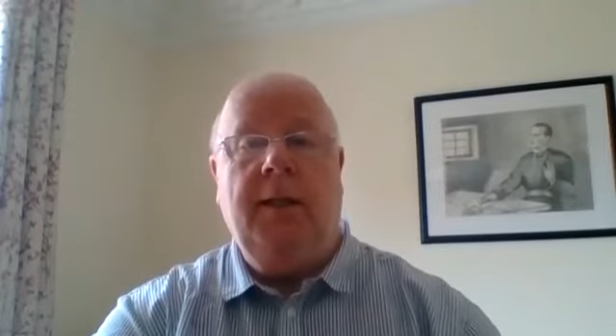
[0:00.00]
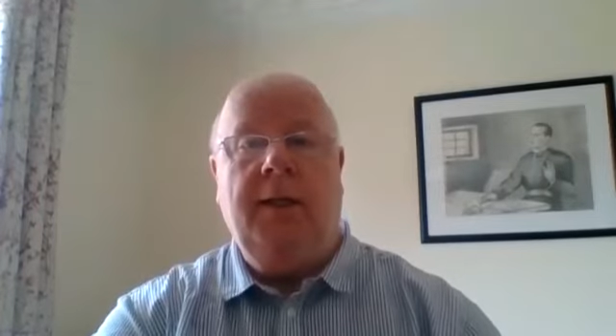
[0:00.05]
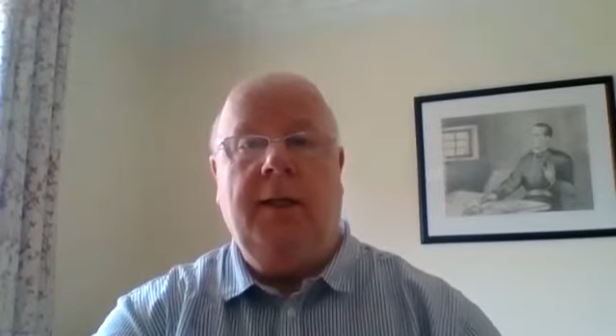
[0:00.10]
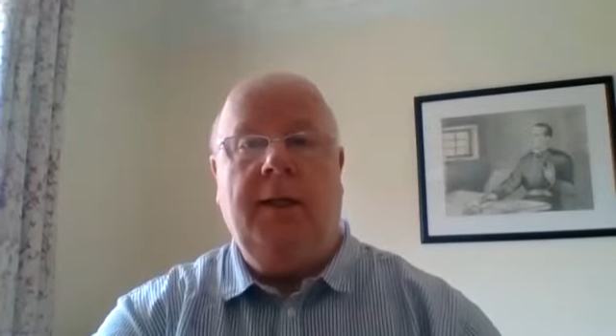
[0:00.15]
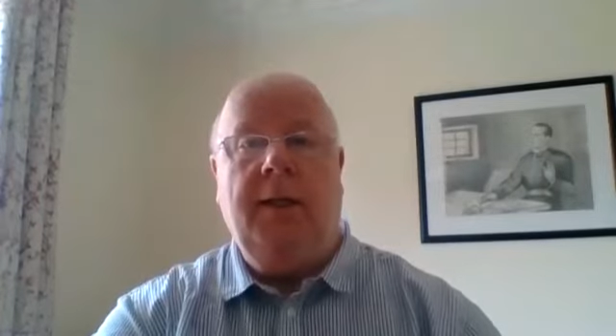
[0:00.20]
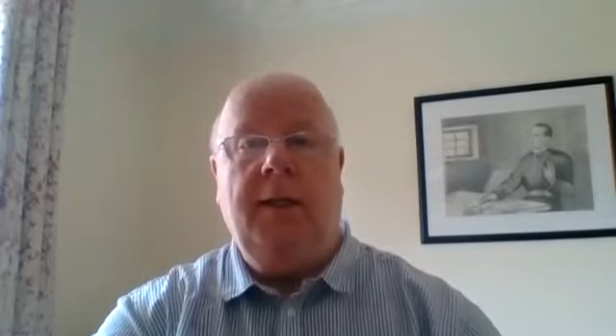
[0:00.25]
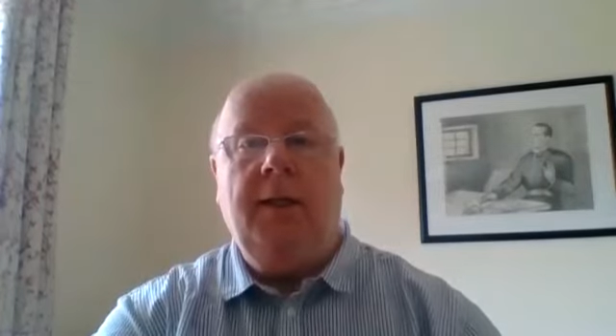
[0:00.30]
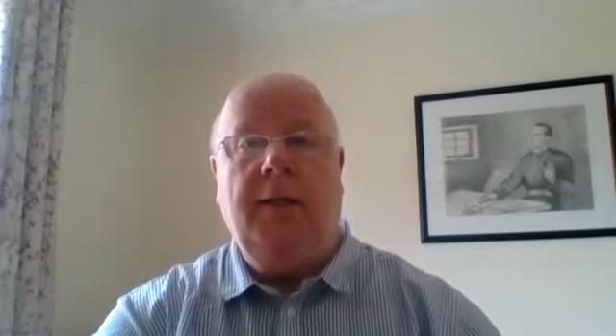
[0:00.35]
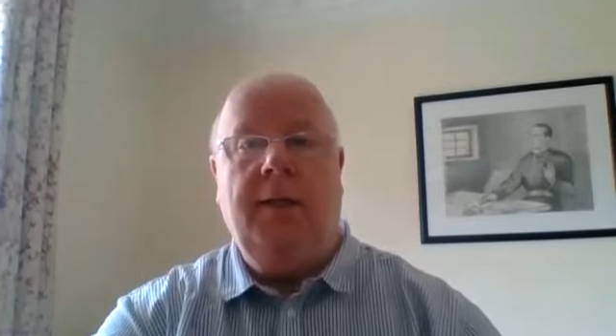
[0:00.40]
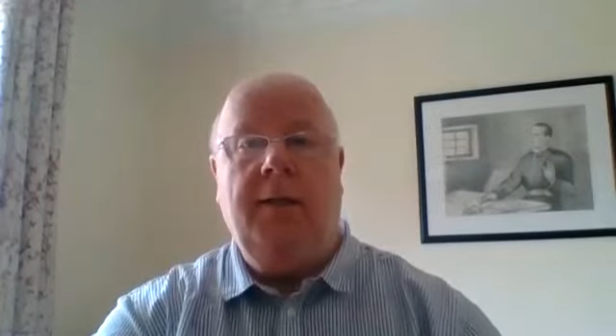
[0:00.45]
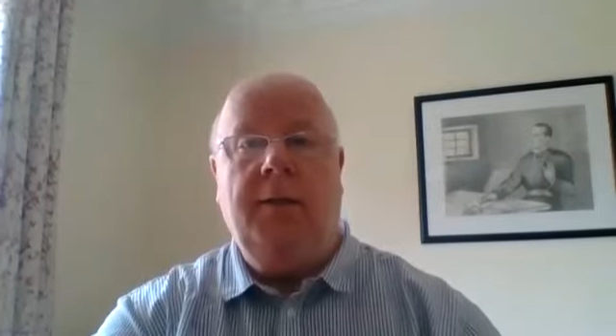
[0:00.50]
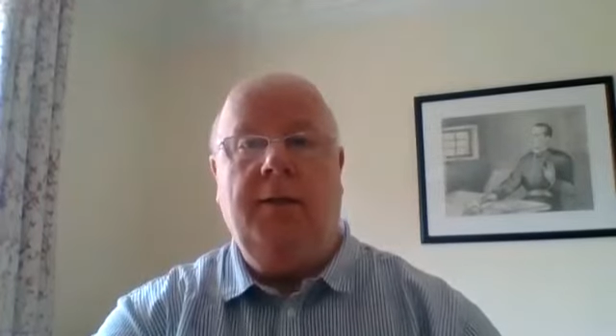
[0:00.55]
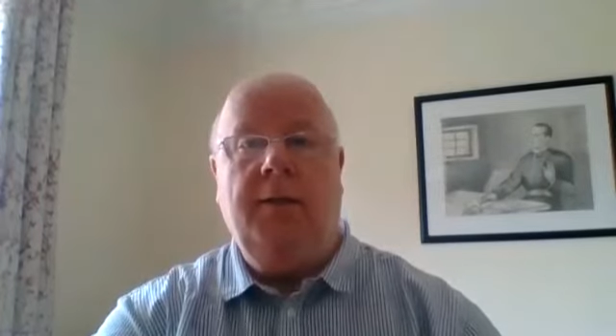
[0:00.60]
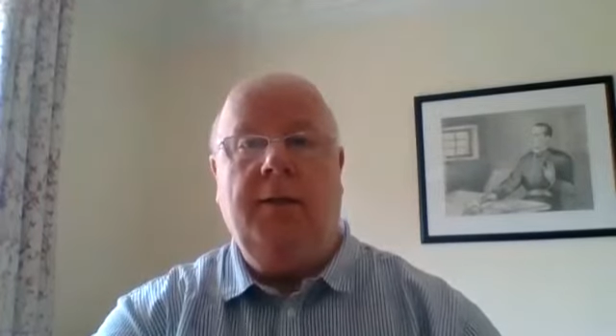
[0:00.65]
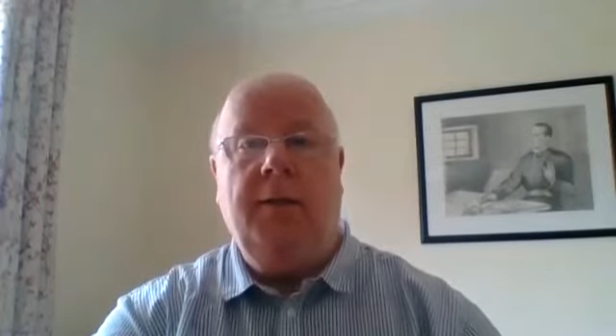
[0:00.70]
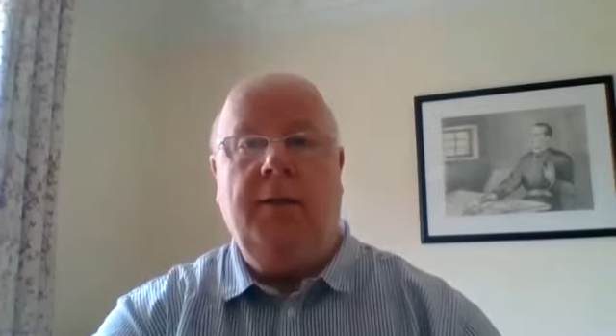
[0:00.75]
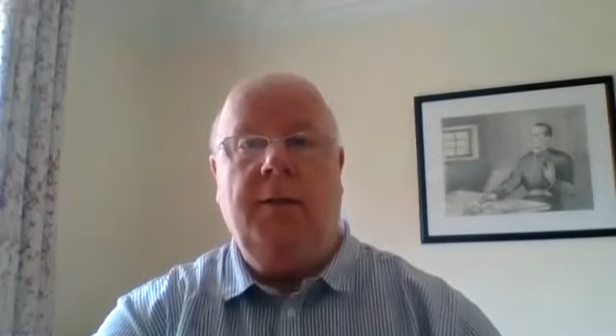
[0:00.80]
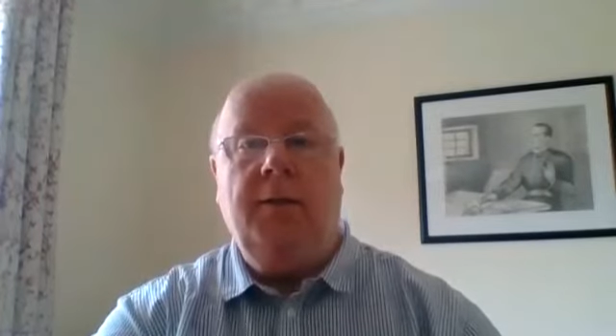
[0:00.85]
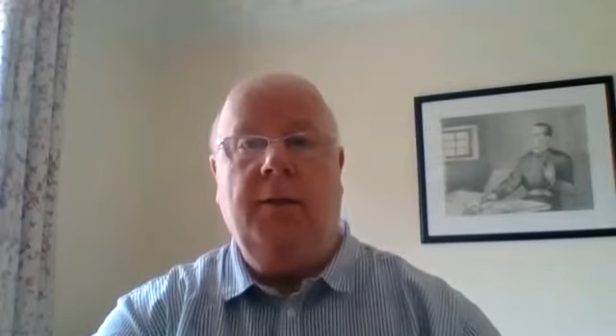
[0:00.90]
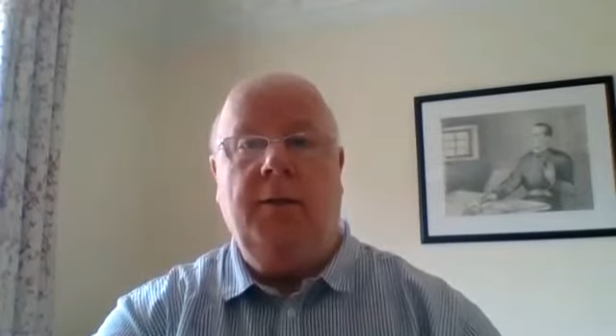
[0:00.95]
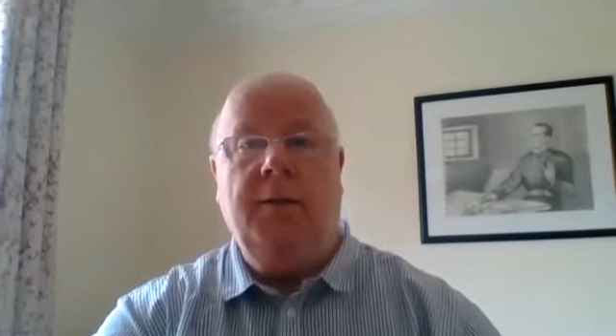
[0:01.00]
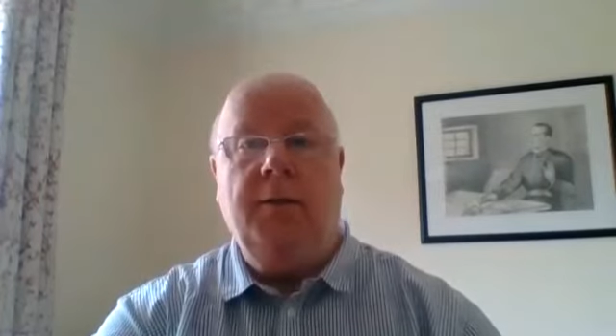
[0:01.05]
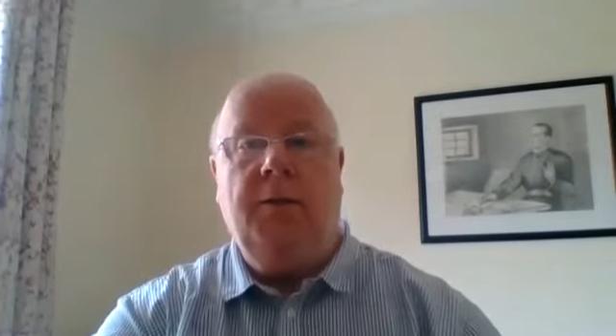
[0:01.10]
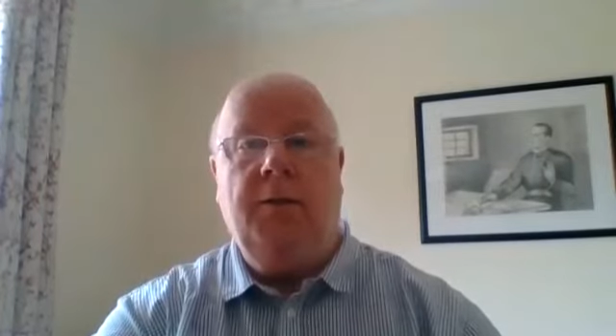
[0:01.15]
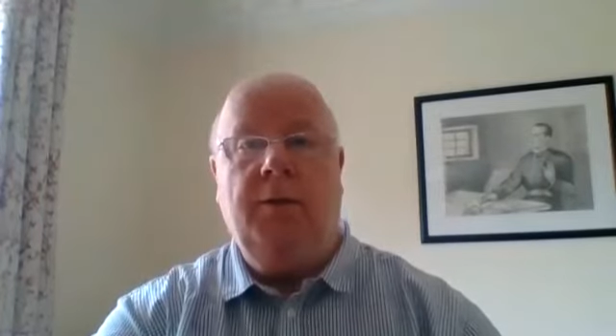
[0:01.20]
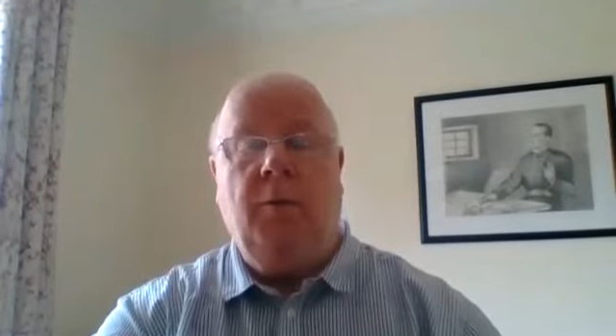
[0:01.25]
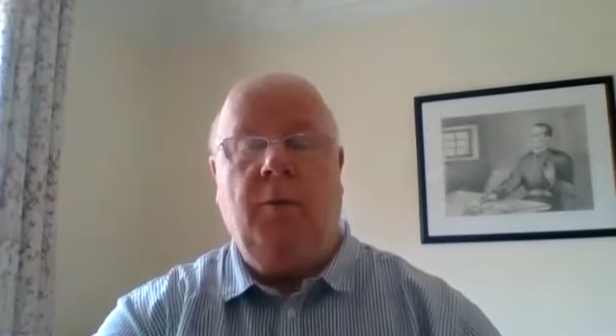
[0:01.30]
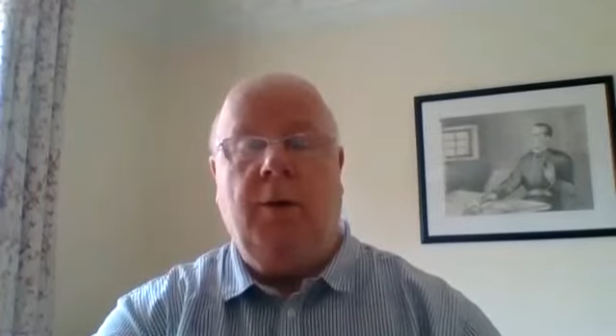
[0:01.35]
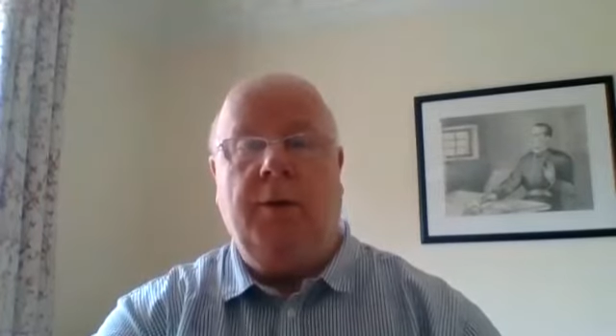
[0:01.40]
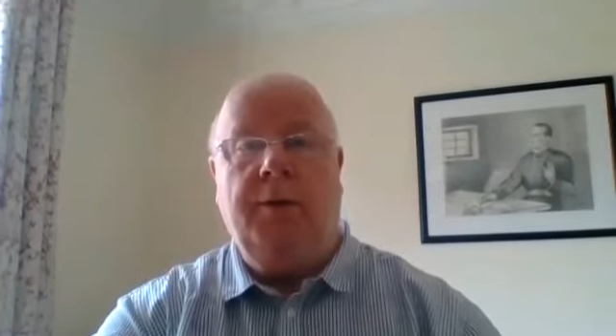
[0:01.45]
and those
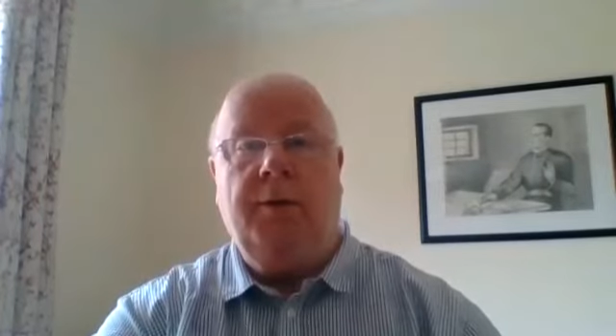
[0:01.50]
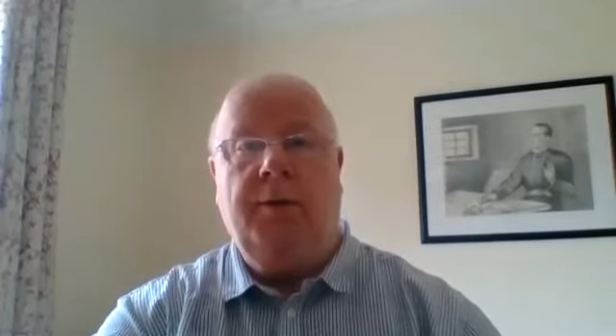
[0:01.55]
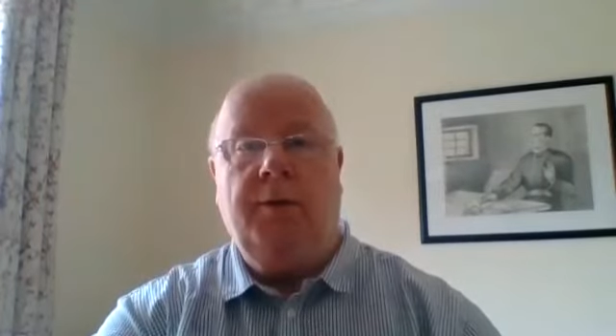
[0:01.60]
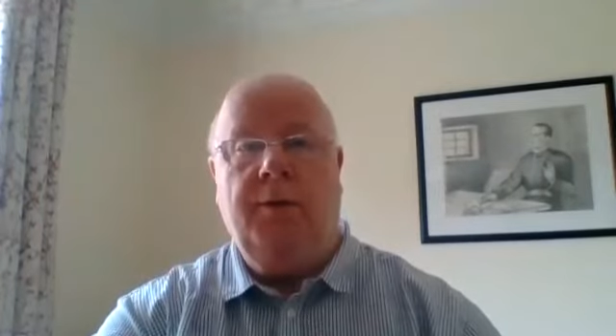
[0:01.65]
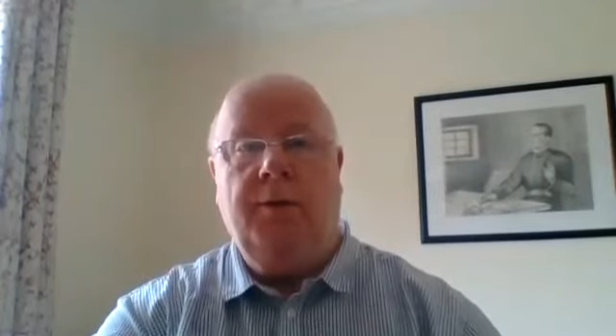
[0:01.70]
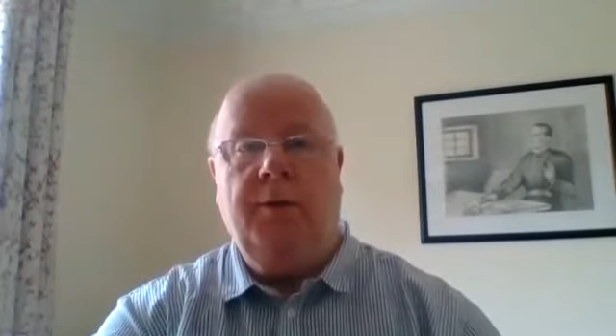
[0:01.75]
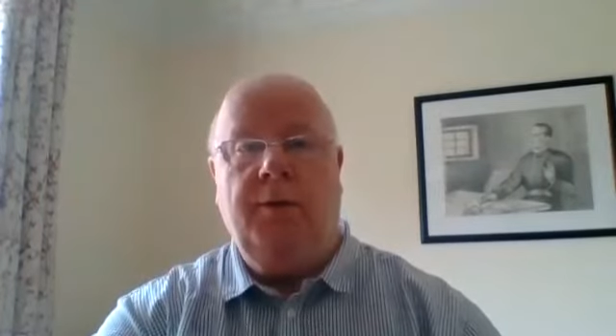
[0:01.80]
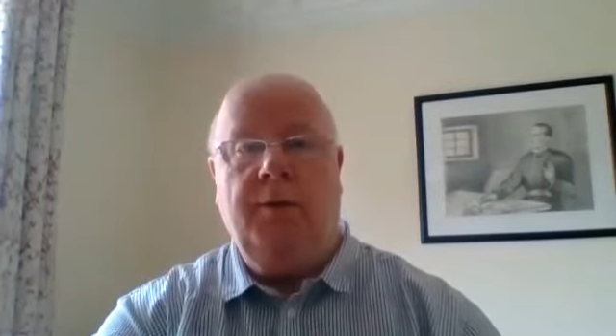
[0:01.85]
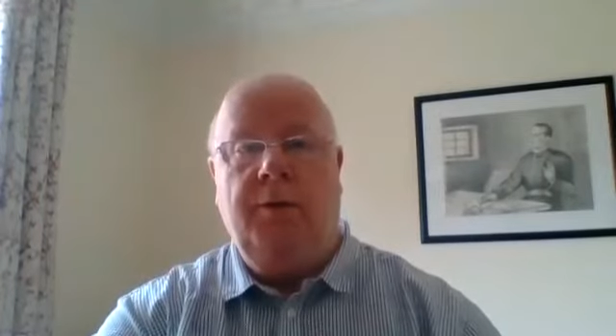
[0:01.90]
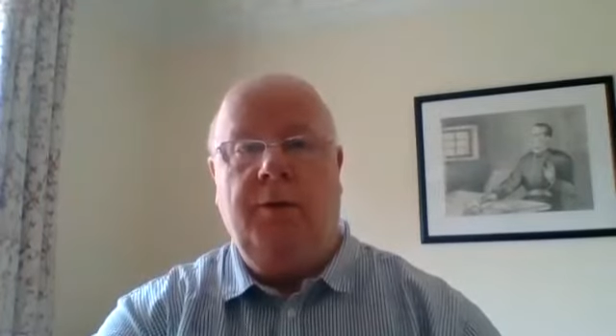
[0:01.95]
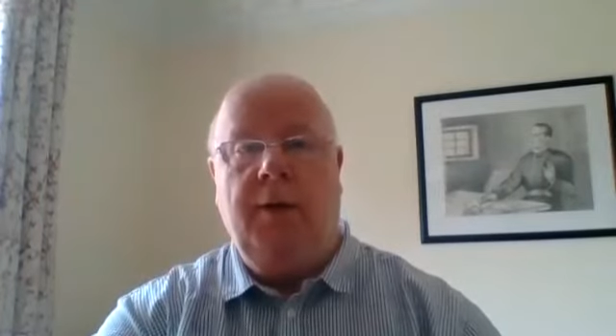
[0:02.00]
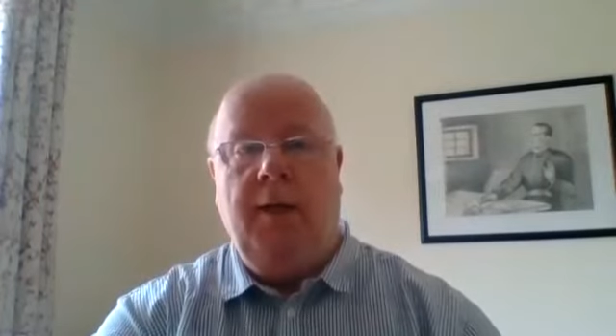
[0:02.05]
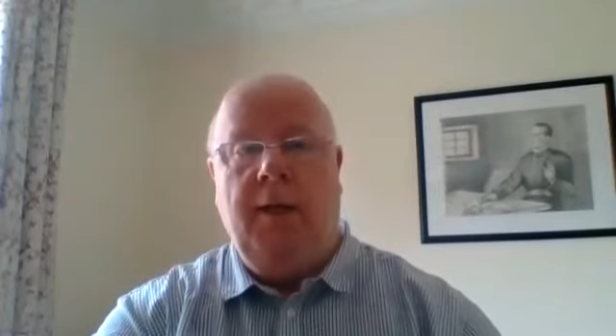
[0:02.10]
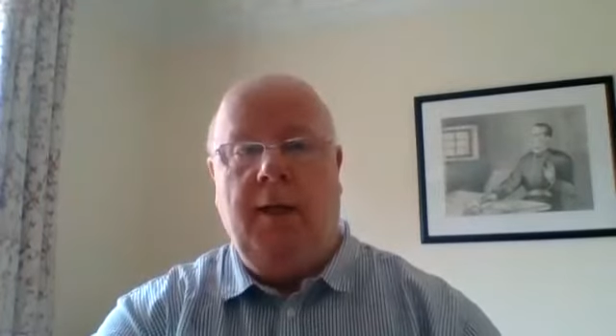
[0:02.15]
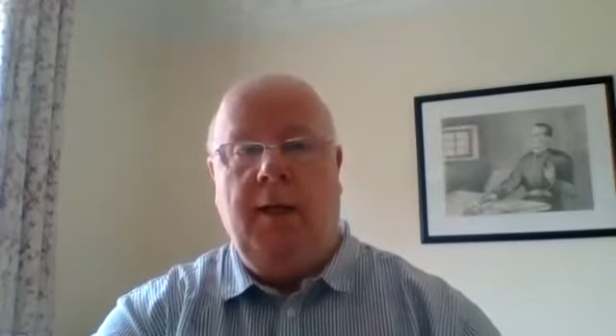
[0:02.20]
who want to,